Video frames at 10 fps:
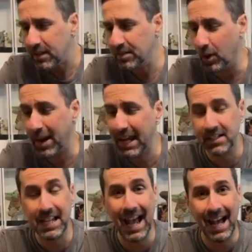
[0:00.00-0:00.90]
They're
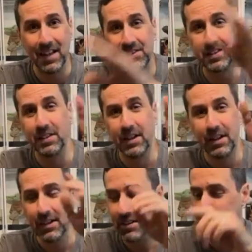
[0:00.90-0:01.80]
hand cast.
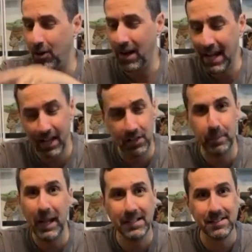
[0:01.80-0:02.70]
They are
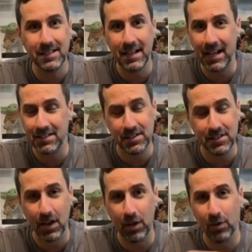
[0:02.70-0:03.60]
hand painted head to
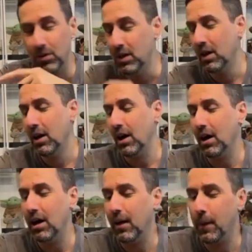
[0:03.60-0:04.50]
toe.
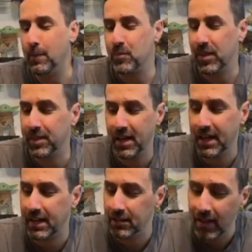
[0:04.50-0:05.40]
They
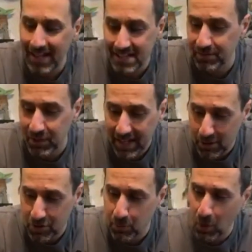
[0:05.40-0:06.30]
get lots of
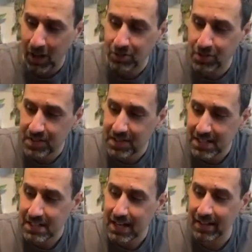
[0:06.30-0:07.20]
layers of washes and
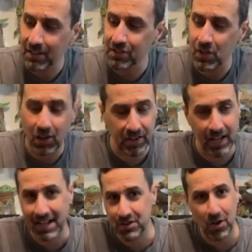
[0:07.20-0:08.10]
details. All
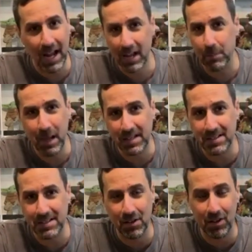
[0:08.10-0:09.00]
the eyes are hand
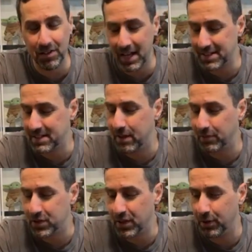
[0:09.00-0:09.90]
painted, all of that
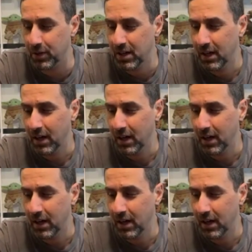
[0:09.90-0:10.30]
stuff. So